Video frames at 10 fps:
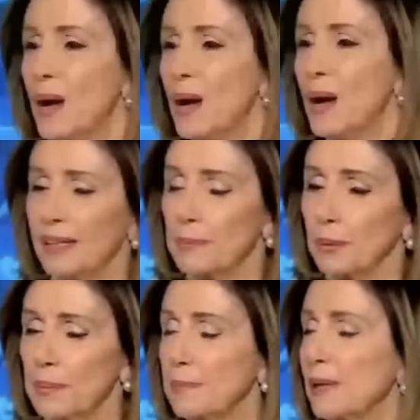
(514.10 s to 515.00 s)
yeah.
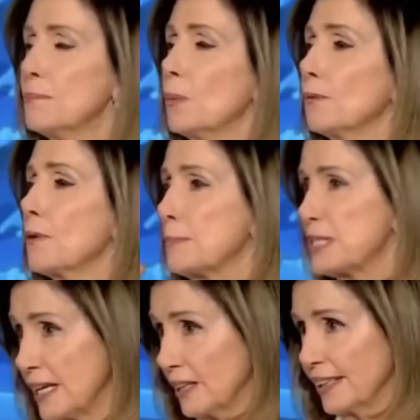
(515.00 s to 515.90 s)
Oh, yeah.
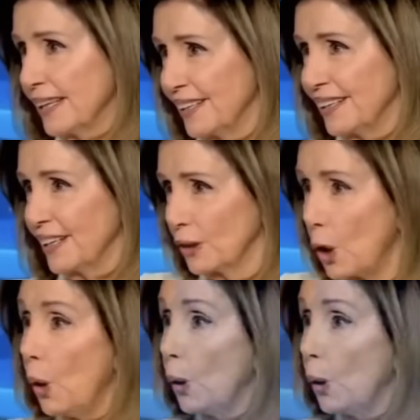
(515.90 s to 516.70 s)
I'm more reptilian,